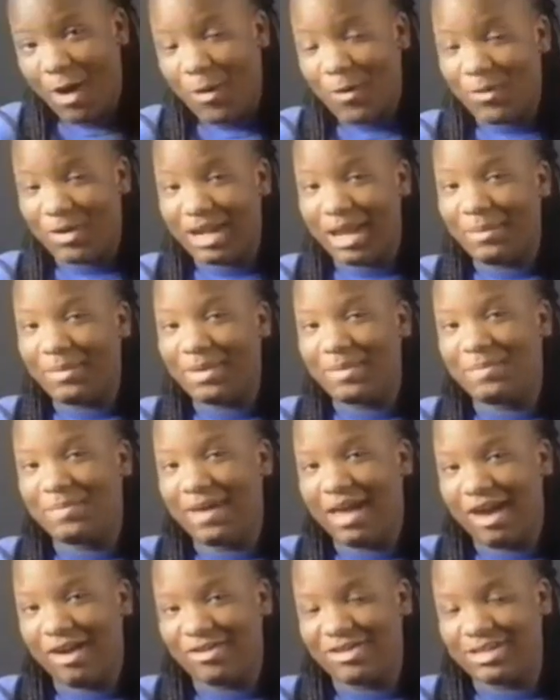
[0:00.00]
When I'm
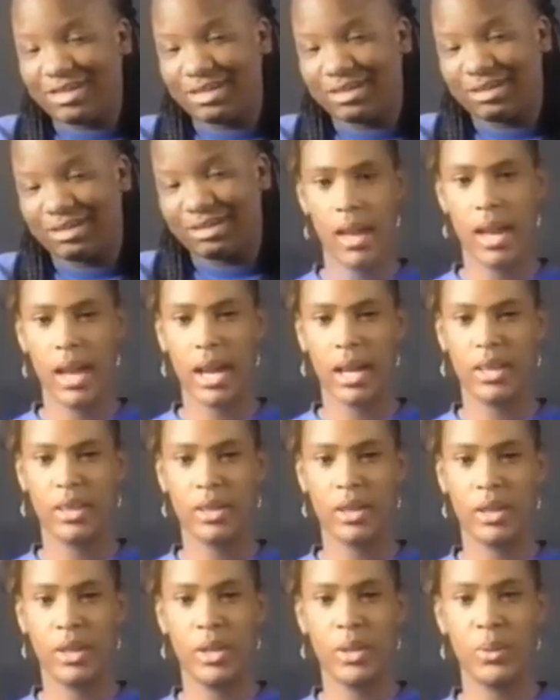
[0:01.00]
embarrassed.
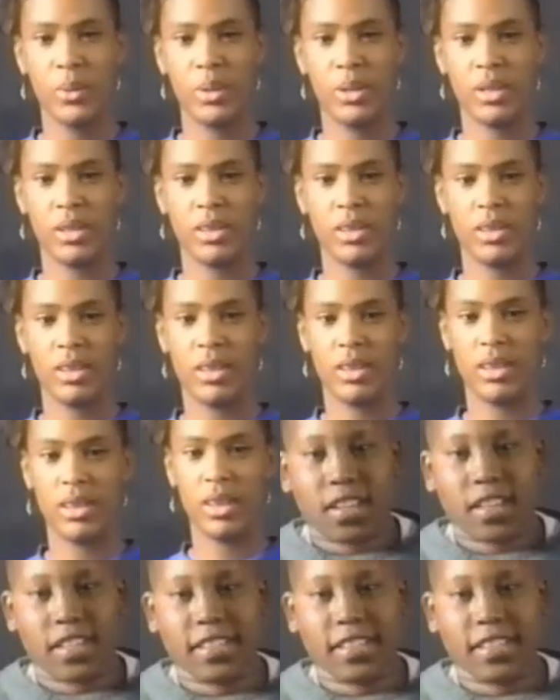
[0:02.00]
Executions.